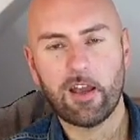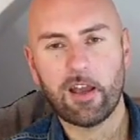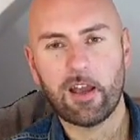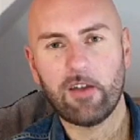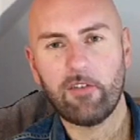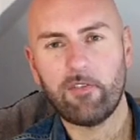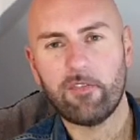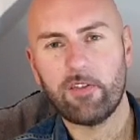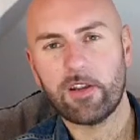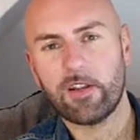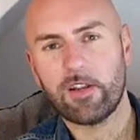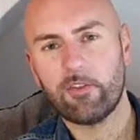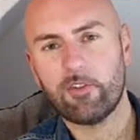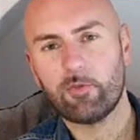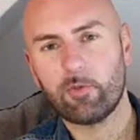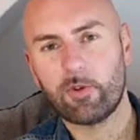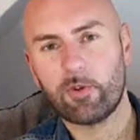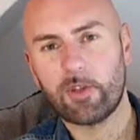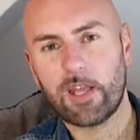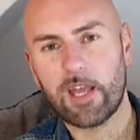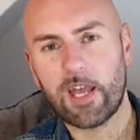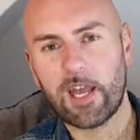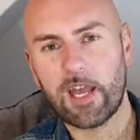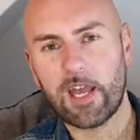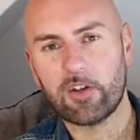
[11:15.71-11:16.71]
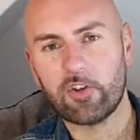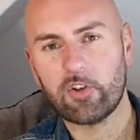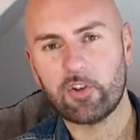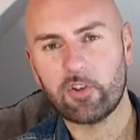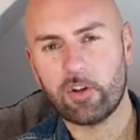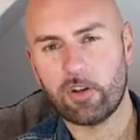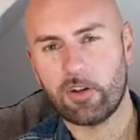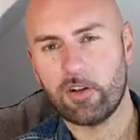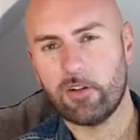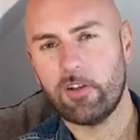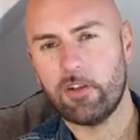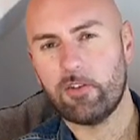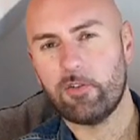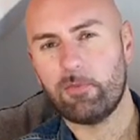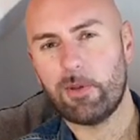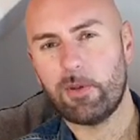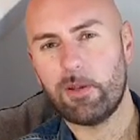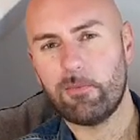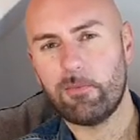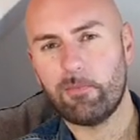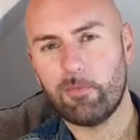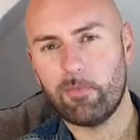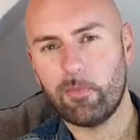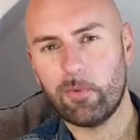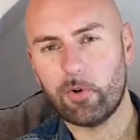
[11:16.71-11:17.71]
I think this will catch on, and this will
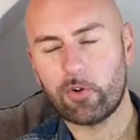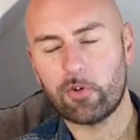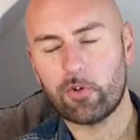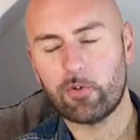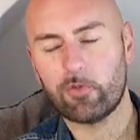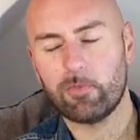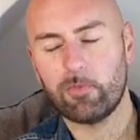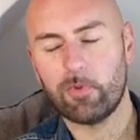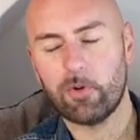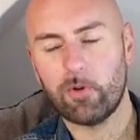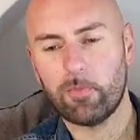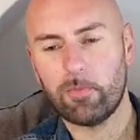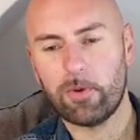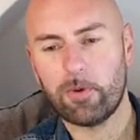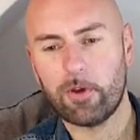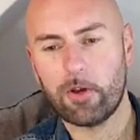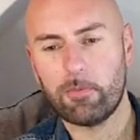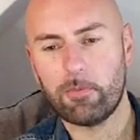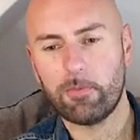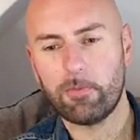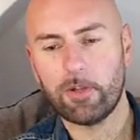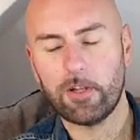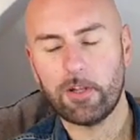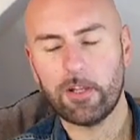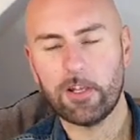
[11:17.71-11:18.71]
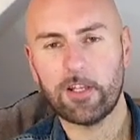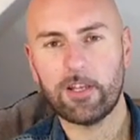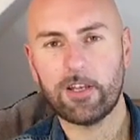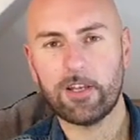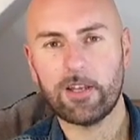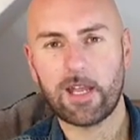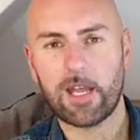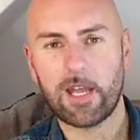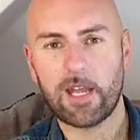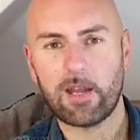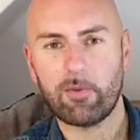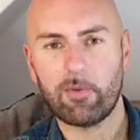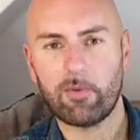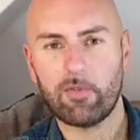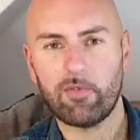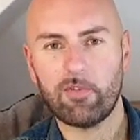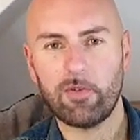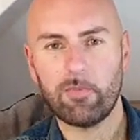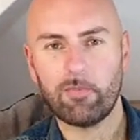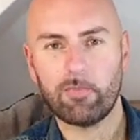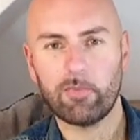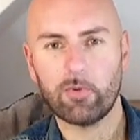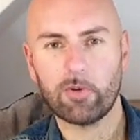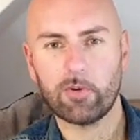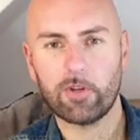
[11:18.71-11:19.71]
be much more popular now if
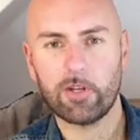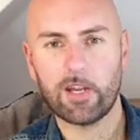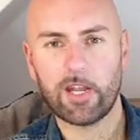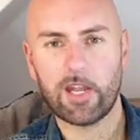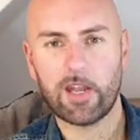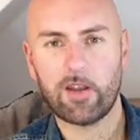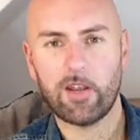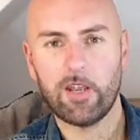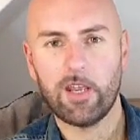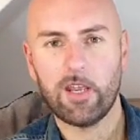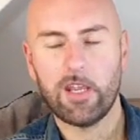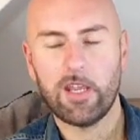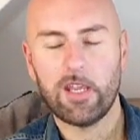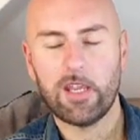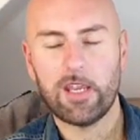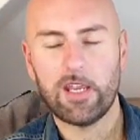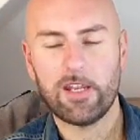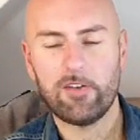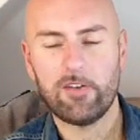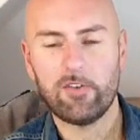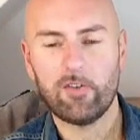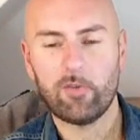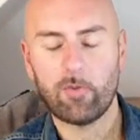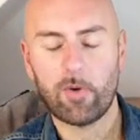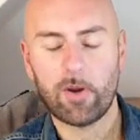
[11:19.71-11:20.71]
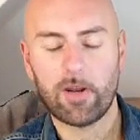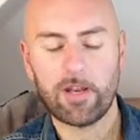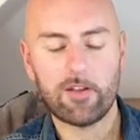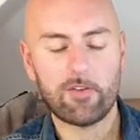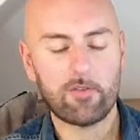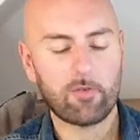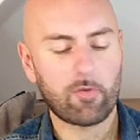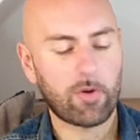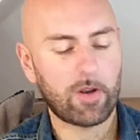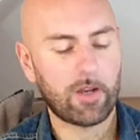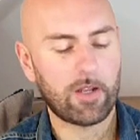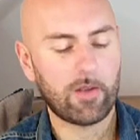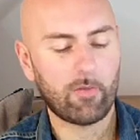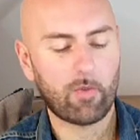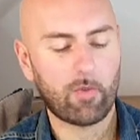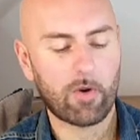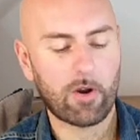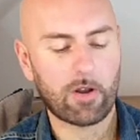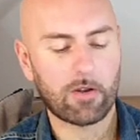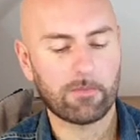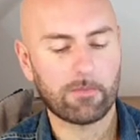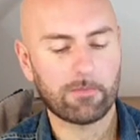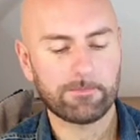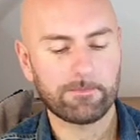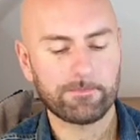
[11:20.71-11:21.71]
you brought it out in
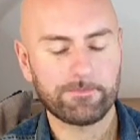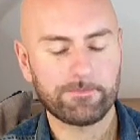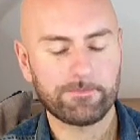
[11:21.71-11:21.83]
2021.